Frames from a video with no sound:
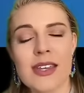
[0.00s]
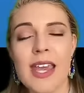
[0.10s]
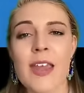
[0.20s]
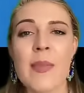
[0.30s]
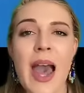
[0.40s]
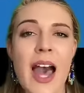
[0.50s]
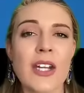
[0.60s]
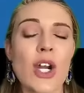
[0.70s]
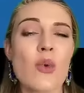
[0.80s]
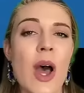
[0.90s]
Cape
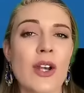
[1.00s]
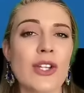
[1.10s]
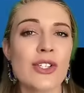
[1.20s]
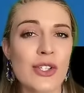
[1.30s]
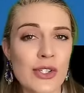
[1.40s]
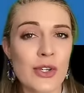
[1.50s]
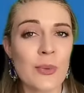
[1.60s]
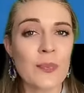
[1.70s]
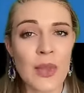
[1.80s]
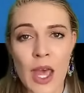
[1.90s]
and around
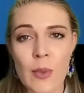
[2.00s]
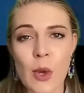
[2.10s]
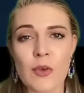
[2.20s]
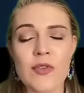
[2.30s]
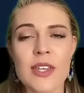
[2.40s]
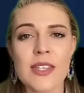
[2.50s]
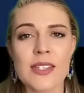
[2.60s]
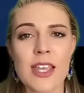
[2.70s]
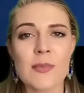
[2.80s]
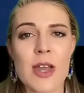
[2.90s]
Lesotho. Both the
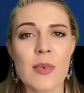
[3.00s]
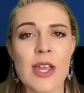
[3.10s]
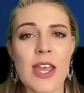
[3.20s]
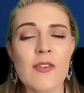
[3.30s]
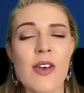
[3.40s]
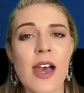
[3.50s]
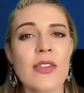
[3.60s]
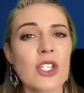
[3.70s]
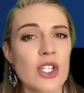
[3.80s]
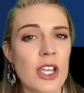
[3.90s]
ECMWF and
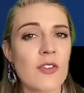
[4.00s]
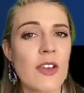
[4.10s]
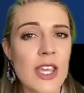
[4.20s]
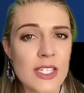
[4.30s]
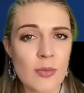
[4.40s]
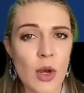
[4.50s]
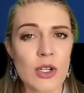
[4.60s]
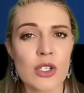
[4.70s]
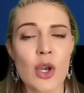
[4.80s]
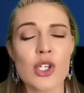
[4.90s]
the GFS
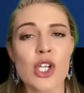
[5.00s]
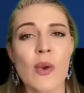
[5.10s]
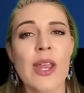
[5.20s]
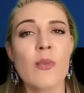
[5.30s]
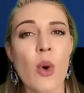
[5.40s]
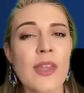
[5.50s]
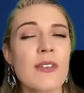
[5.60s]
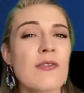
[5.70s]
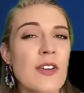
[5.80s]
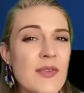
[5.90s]
models are showing more
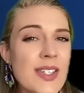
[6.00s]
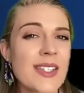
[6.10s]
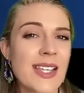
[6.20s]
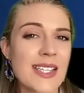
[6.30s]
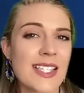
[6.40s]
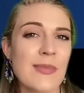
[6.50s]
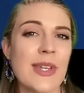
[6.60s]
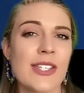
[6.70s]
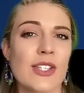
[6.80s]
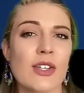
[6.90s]
than 50
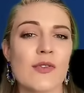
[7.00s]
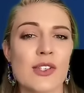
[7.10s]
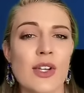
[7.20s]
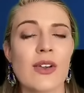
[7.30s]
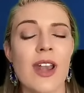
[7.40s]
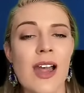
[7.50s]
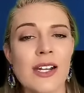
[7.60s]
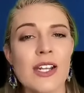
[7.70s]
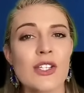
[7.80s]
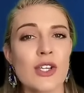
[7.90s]
centimeters of snow
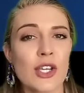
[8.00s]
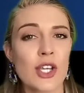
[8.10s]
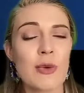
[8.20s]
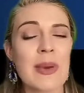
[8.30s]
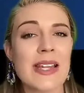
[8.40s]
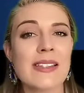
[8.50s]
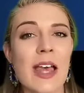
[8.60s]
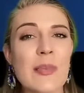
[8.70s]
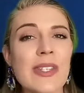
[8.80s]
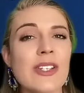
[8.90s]
likely to accumulate
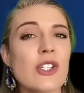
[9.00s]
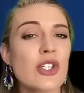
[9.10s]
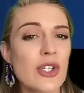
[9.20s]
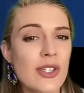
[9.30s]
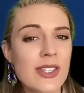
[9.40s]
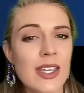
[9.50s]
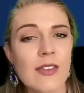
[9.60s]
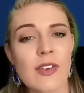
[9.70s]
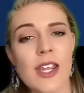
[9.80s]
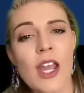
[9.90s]
up until Tuesday
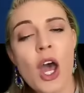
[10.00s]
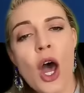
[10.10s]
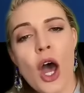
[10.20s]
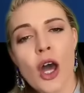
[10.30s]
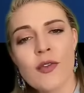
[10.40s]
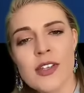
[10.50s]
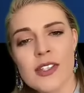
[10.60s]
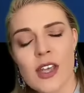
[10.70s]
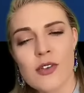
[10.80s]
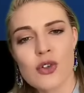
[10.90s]
evening over the
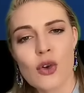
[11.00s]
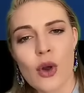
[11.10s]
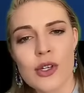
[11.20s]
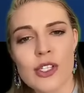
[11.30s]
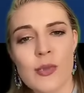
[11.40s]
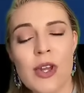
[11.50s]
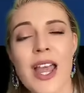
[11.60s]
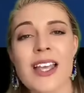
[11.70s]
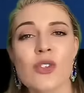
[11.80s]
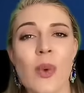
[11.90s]
southern
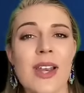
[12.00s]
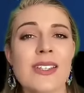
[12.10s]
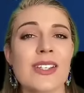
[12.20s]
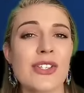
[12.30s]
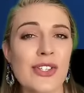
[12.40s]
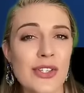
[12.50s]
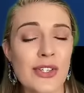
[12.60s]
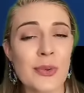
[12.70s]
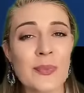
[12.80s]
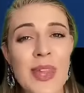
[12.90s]
Drakensberg as well as
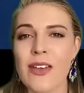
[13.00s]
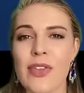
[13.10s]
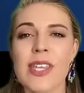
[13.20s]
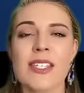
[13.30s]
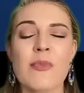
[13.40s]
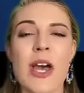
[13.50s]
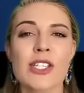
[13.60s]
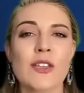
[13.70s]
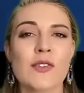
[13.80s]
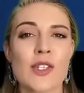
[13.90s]
Lesotho. These
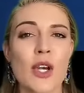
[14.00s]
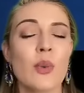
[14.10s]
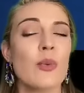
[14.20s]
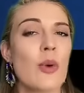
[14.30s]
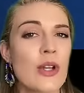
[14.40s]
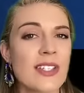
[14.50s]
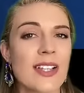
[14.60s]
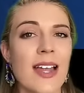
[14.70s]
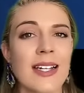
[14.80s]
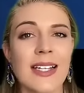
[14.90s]
amounts of snow will most
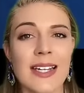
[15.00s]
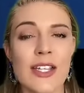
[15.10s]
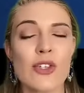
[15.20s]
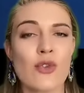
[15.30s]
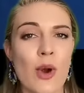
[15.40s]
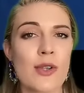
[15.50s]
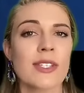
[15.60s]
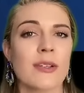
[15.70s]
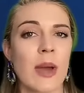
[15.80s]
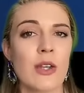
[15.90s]
likely lead to roads
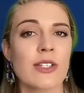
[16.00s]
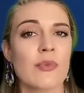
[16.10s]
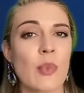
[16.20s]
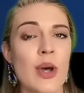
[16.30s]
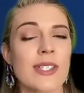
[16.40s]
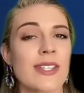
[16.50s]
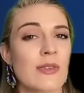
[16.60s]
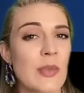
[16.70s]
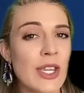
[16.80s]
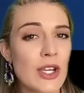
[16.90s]
and mountain passes
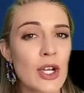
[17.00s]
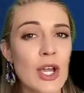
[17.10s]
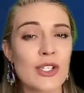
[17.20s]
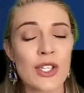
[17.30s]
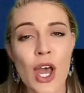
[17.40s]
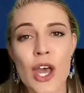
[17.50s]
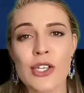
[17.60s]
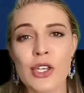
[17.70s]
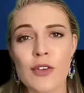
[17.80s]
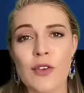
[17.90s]
being closed,
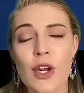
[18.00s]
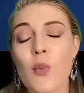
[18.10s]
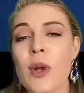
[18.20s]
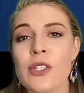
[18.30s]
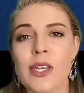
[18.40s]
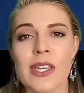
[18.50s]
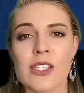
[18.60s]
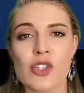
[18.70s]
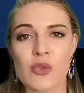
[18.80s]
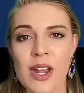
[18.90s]
so if you don't want to get
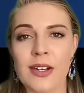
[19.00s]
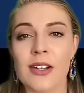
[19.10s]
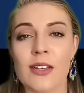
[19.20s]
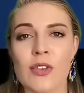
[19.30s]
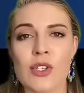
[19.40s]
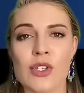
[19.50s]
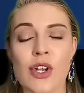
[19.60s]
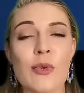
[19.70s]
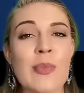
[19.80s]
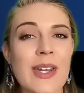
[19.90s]
stranded in the
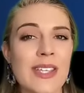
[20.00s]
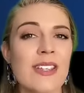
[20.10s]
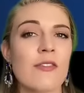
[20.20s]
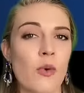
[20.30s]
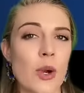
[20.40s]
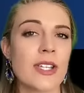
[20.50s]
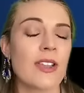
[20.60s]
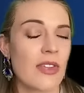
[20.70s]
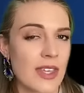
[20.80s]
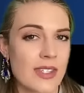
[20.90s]
snow, please avoid
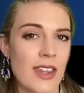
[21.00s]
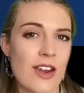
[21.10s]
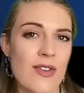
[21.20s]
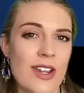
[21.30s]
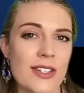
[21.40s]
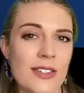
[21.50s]
these areas.